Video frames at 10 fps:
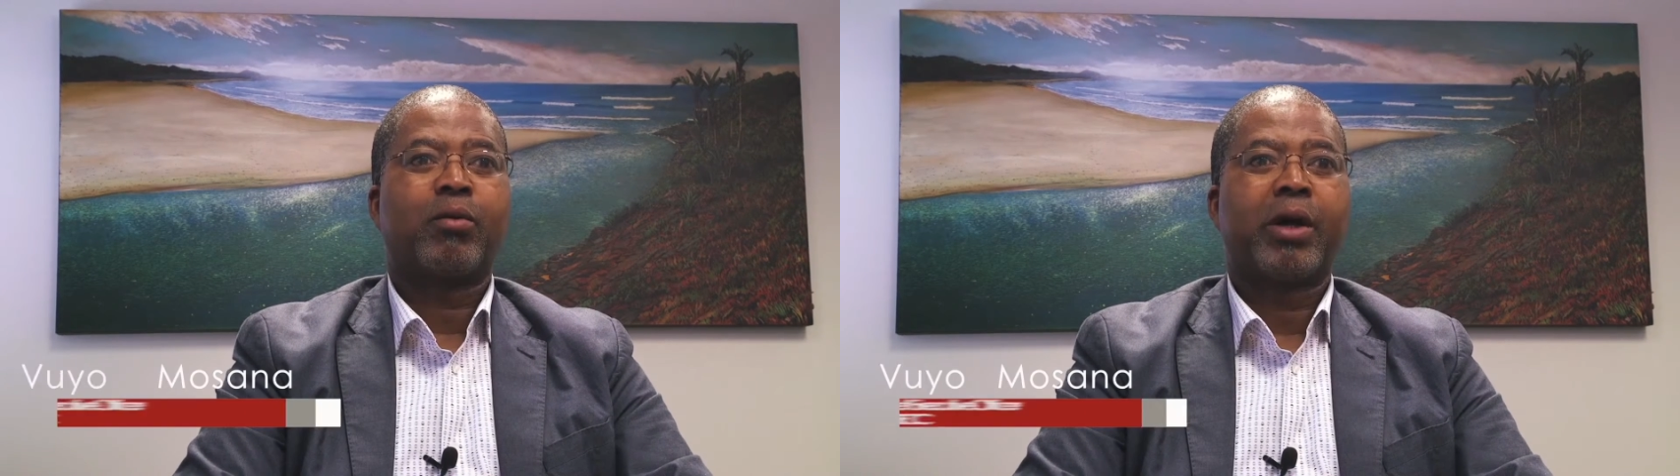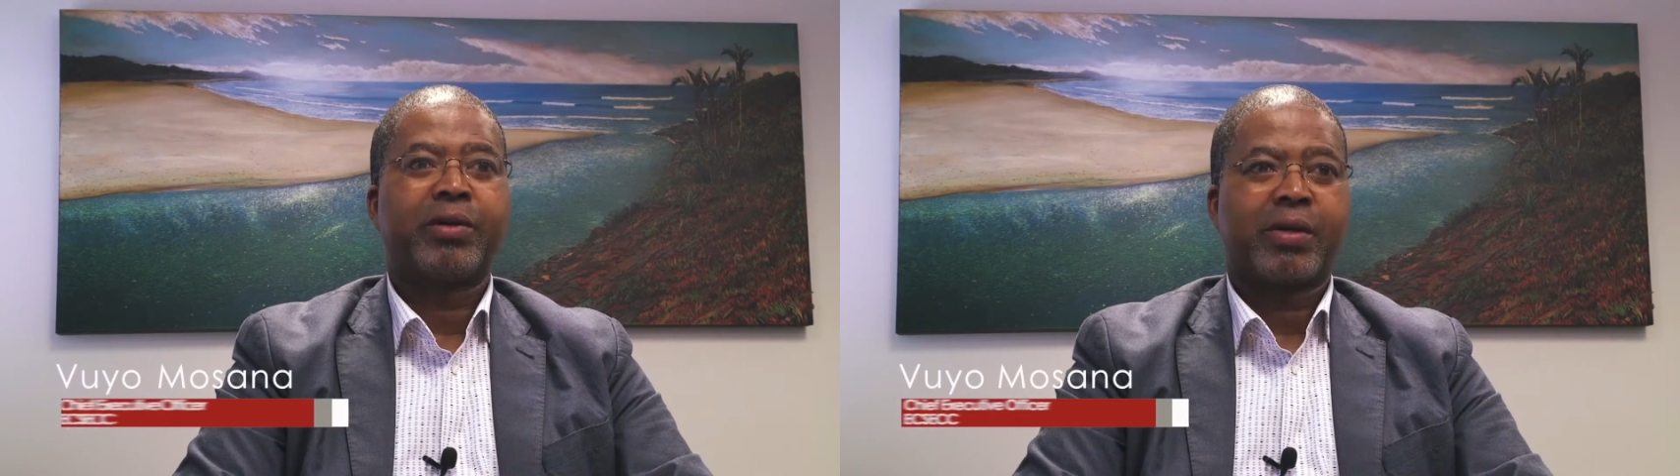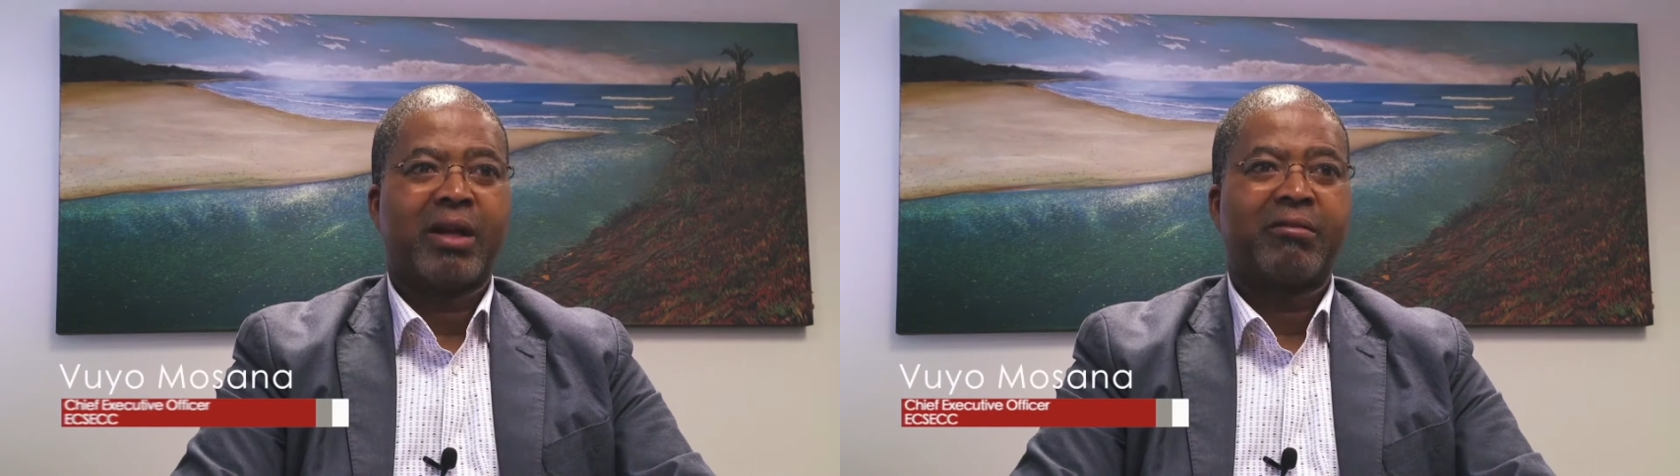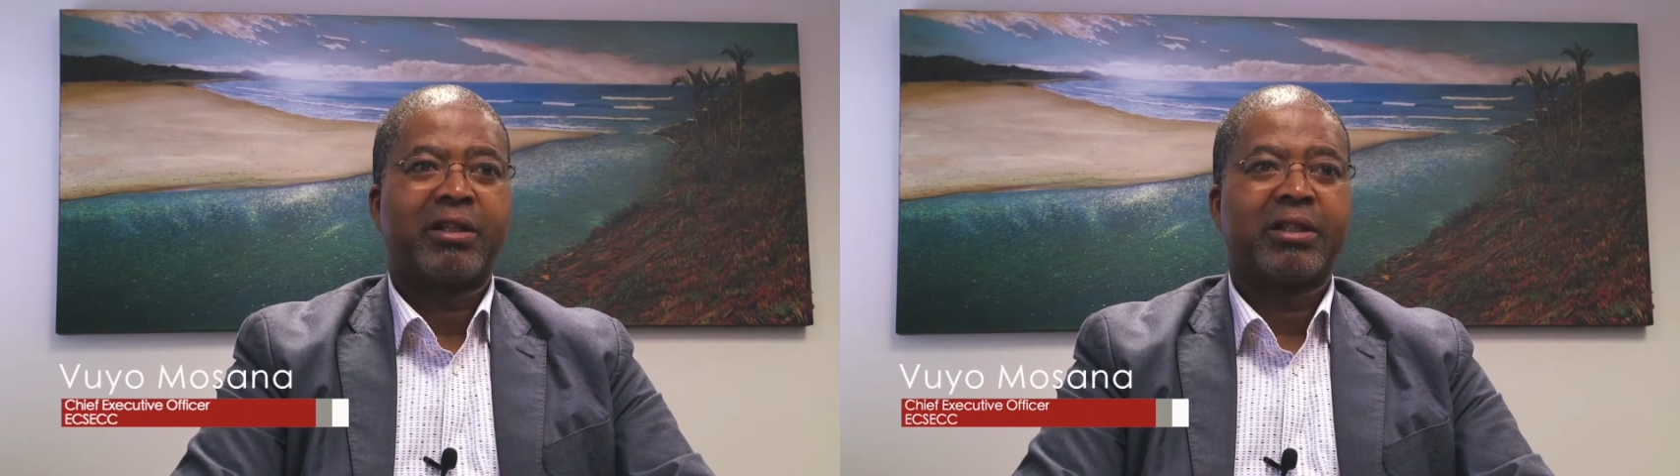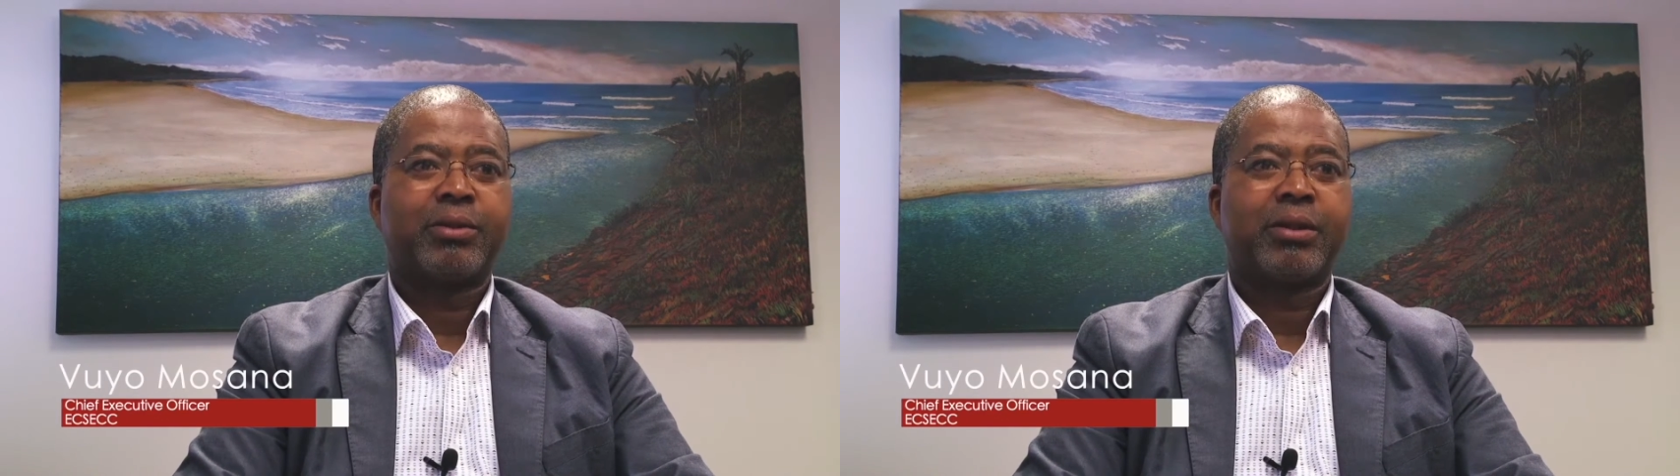quite
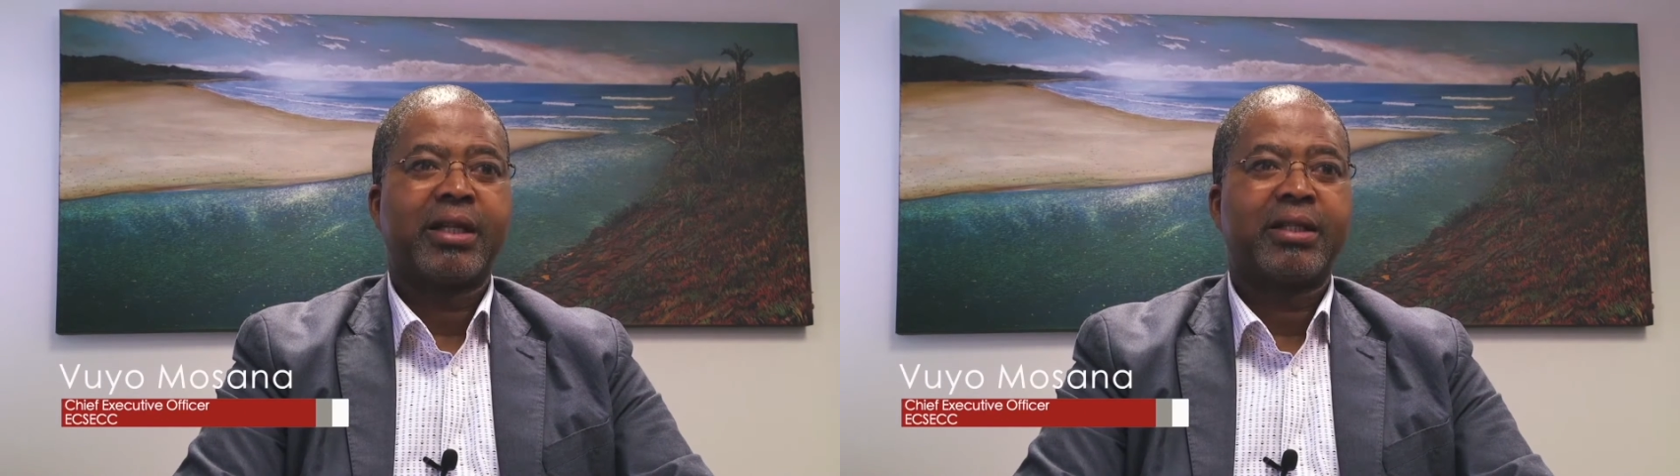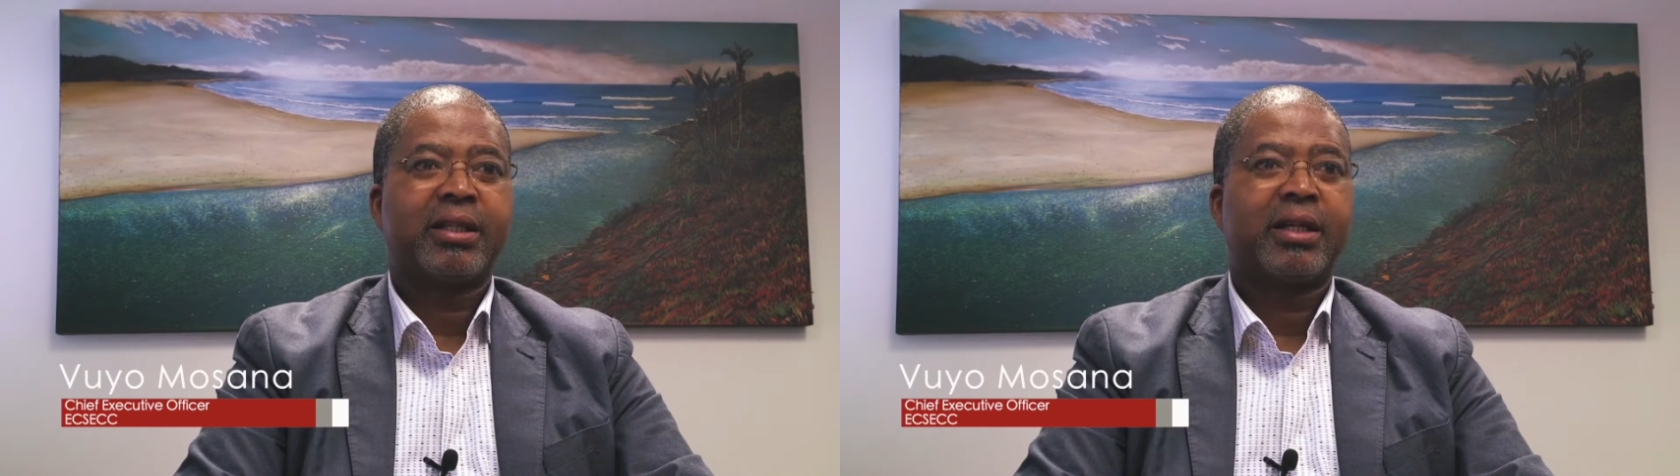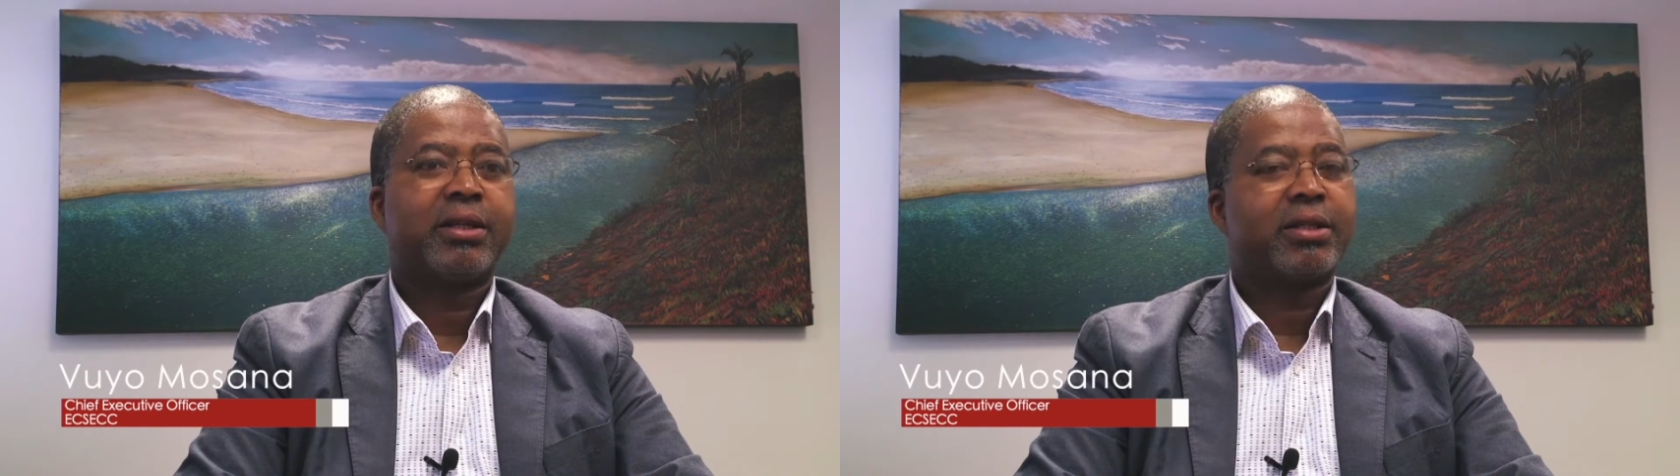relevant to date uh,